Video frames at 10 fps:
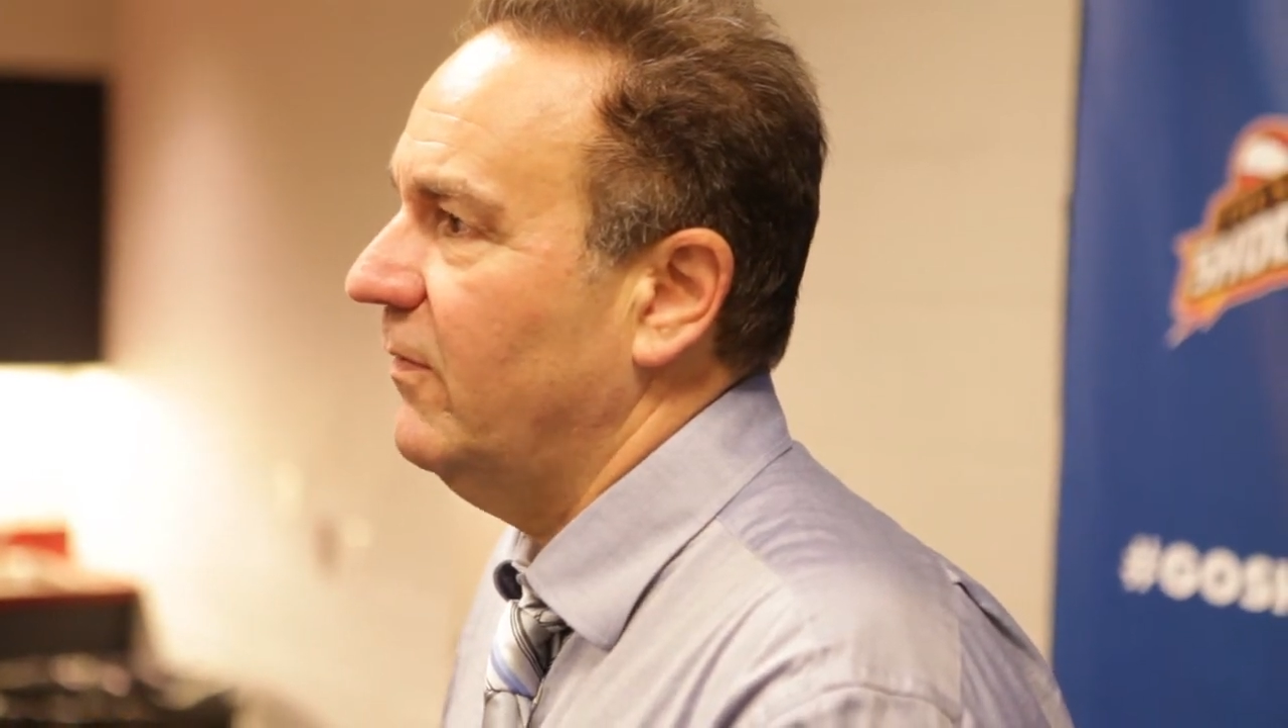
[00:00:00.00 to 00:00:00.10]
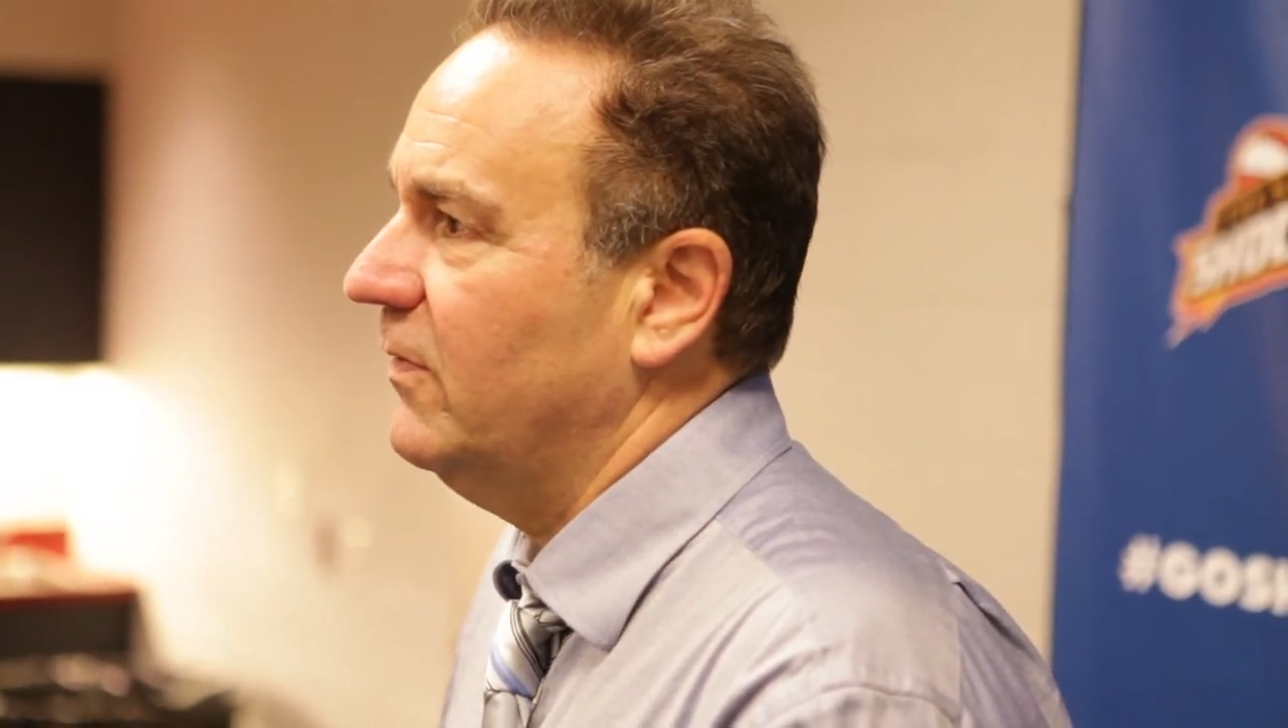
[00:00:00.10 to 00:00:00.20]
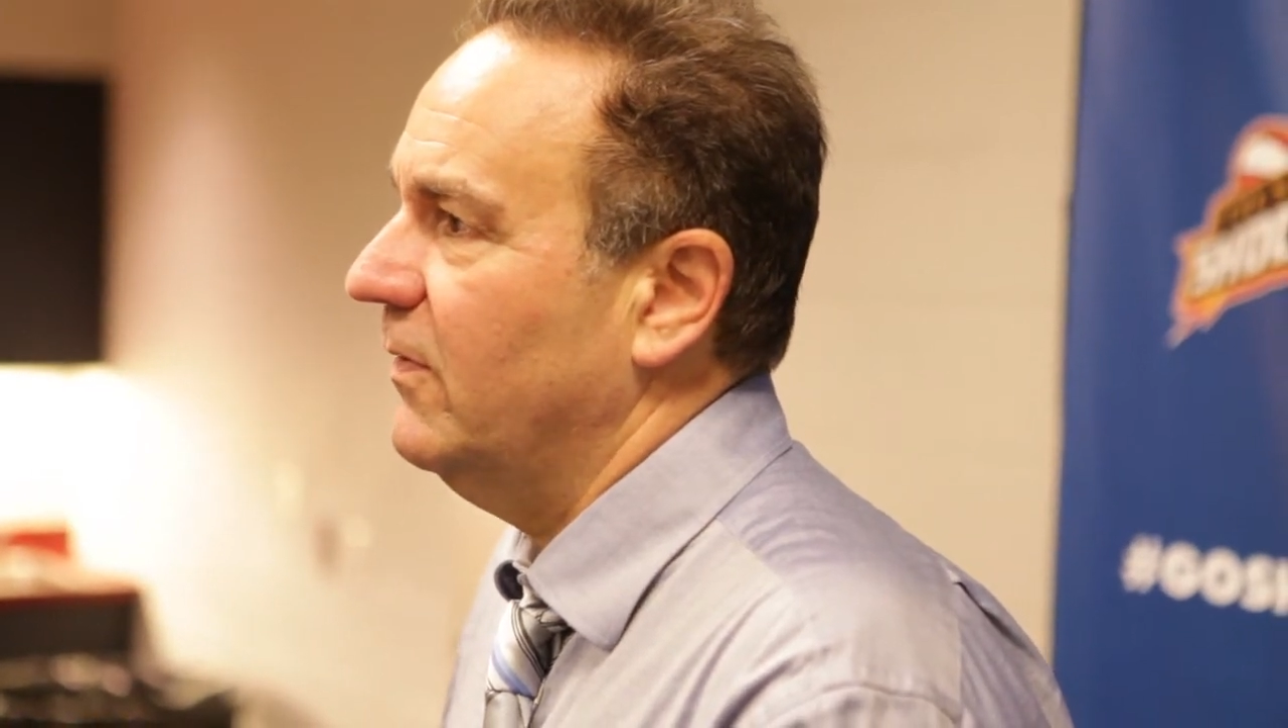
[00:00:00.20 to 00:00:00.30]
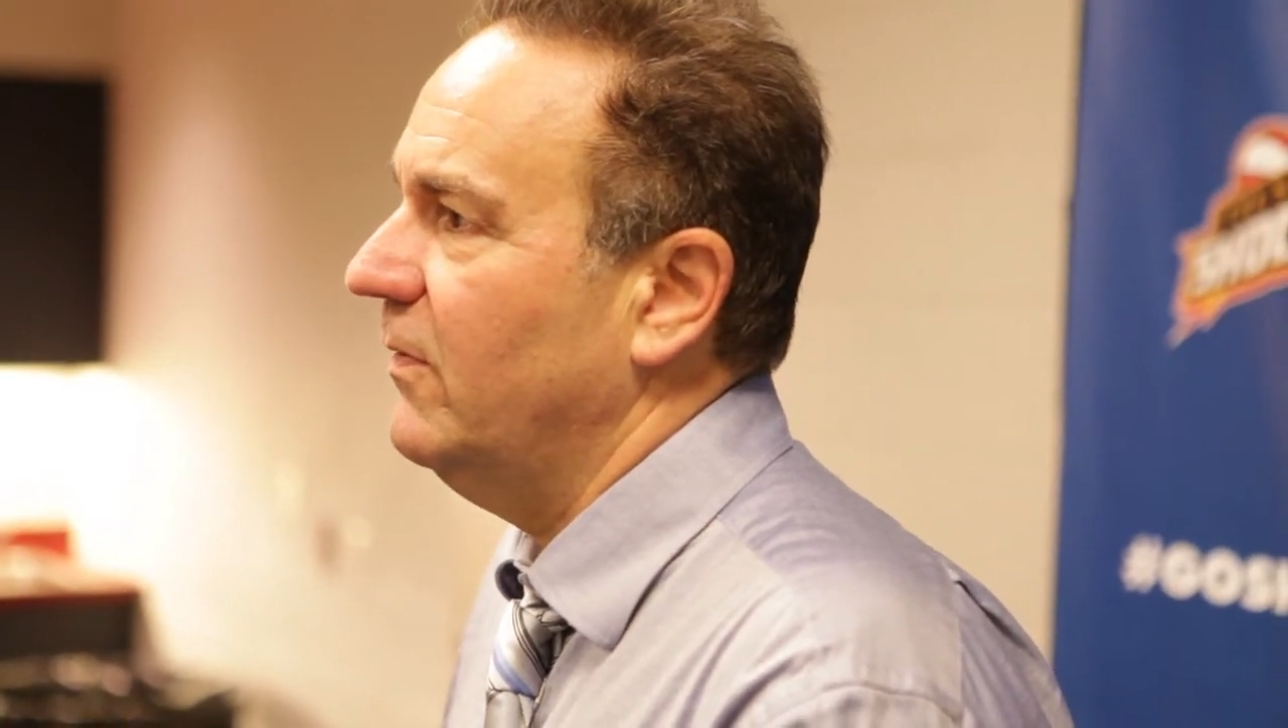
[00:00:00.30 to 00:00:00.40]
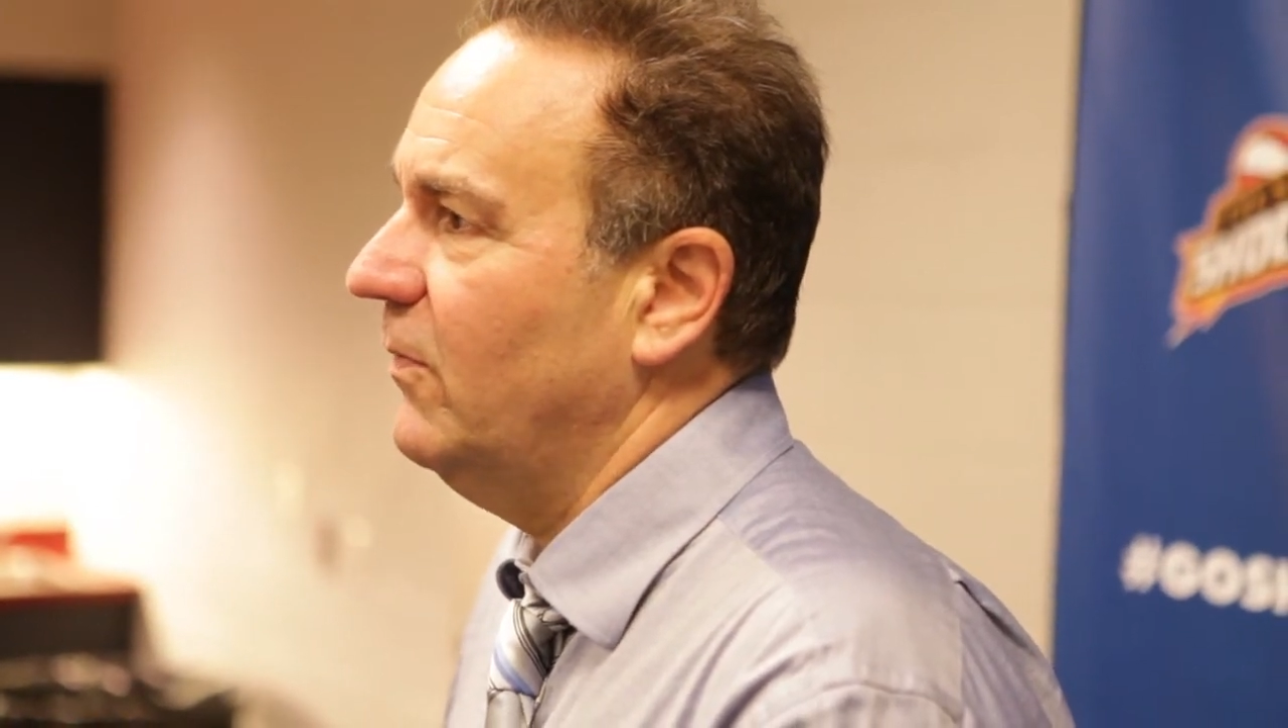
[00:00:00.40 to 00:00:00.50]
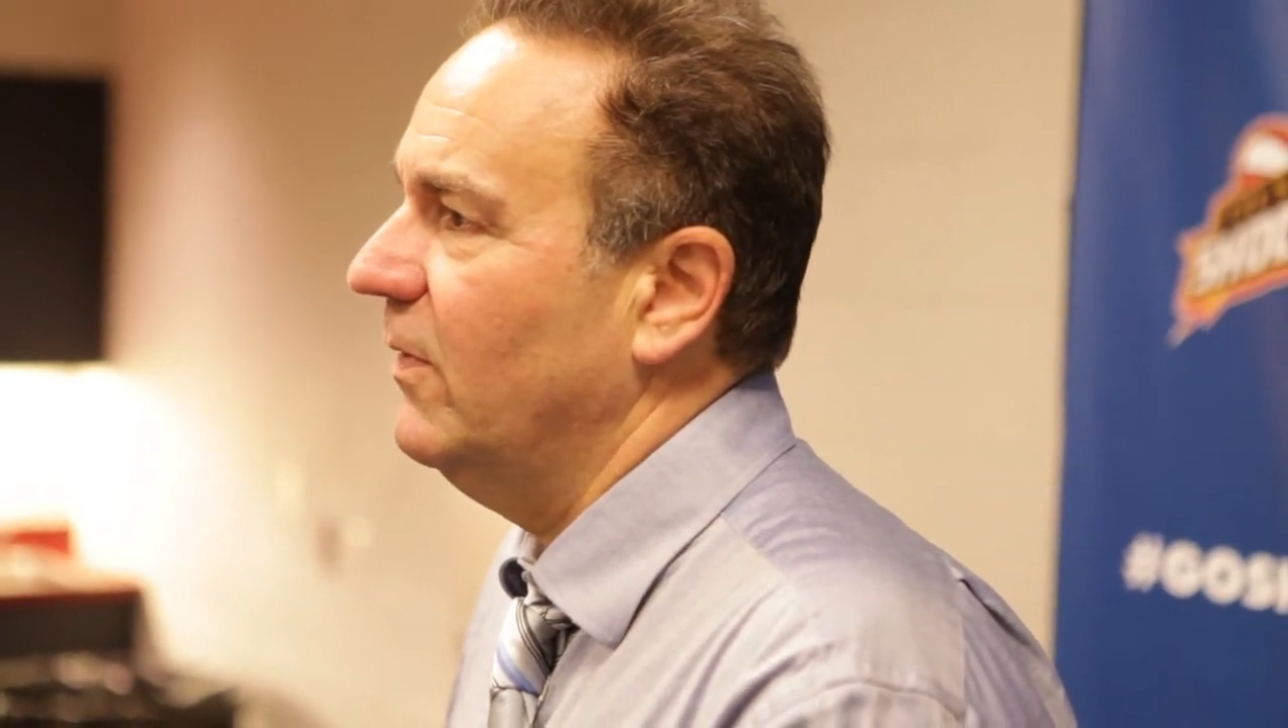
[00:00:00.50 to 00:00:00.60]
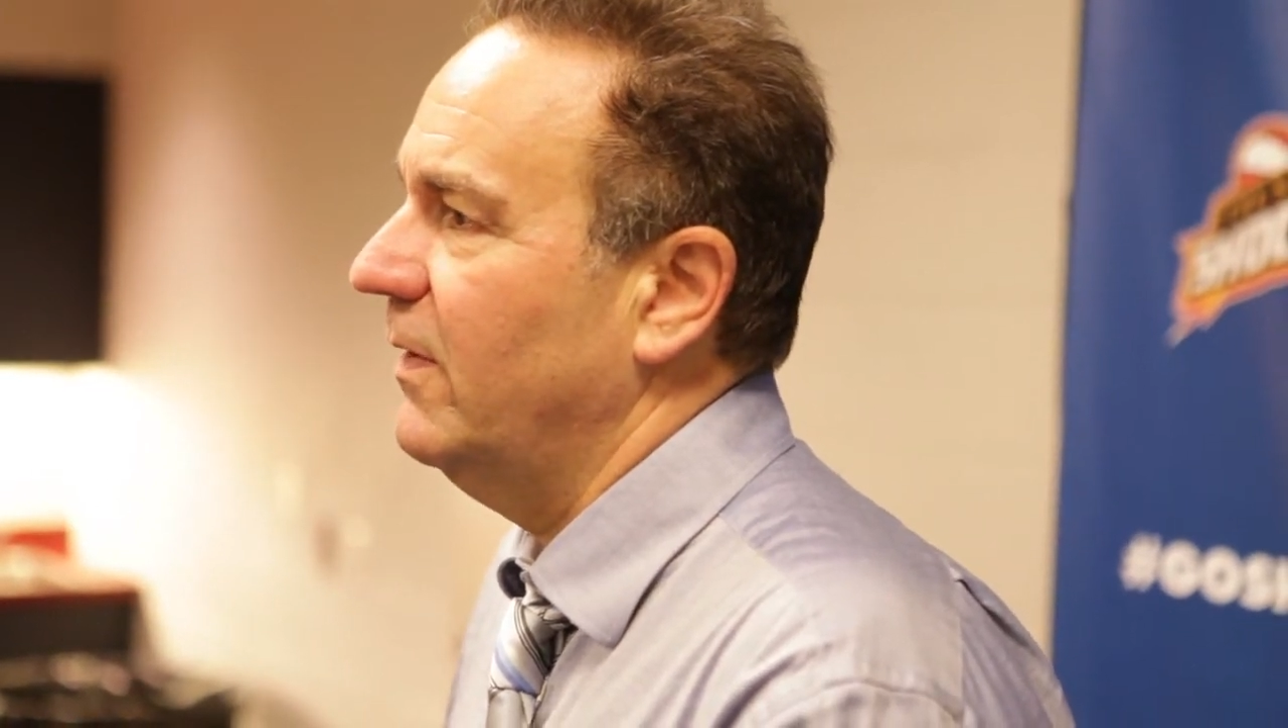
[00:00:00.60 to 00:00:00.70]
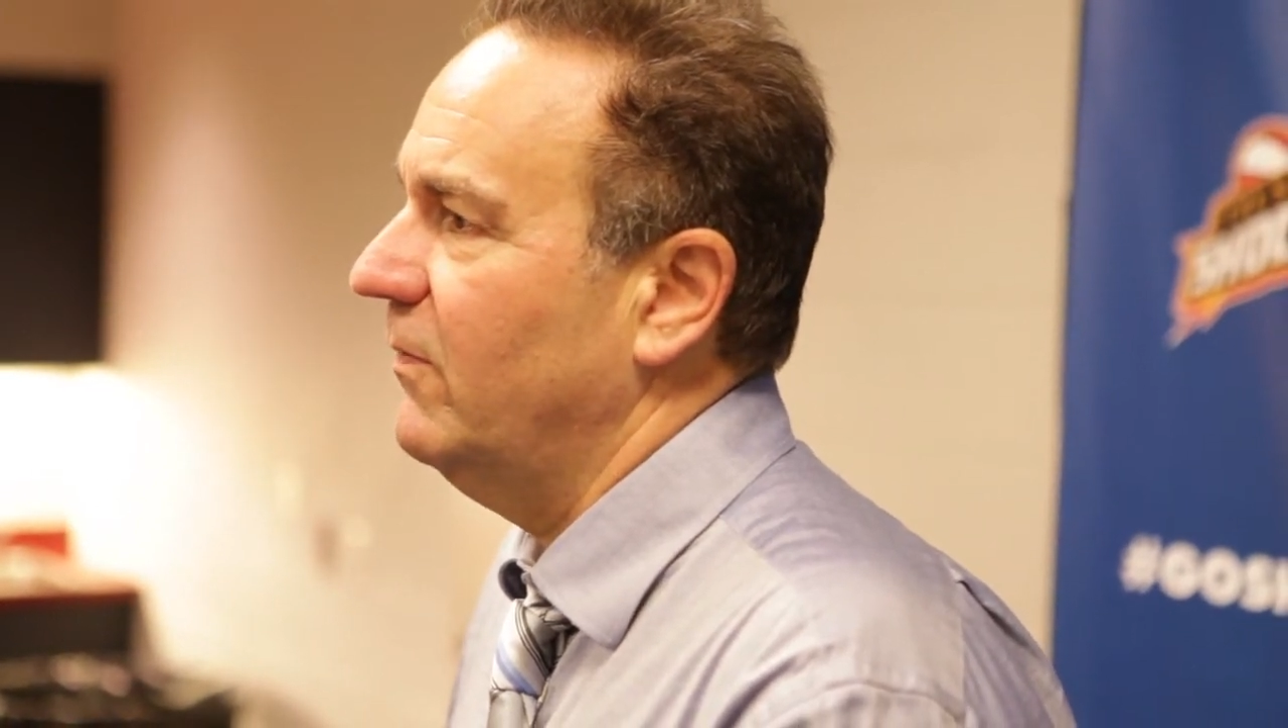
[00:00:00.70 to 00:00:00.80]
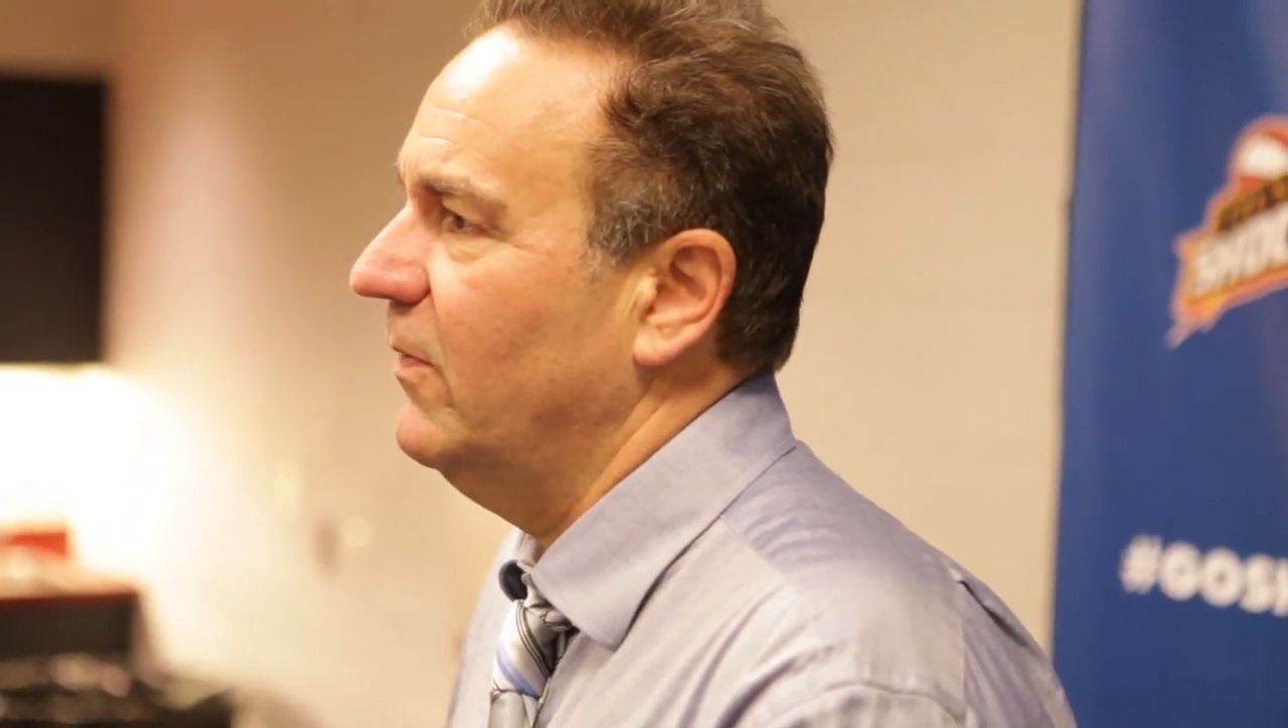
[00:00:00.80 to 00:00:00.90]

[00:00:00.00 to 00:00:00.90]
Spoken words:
So they're really,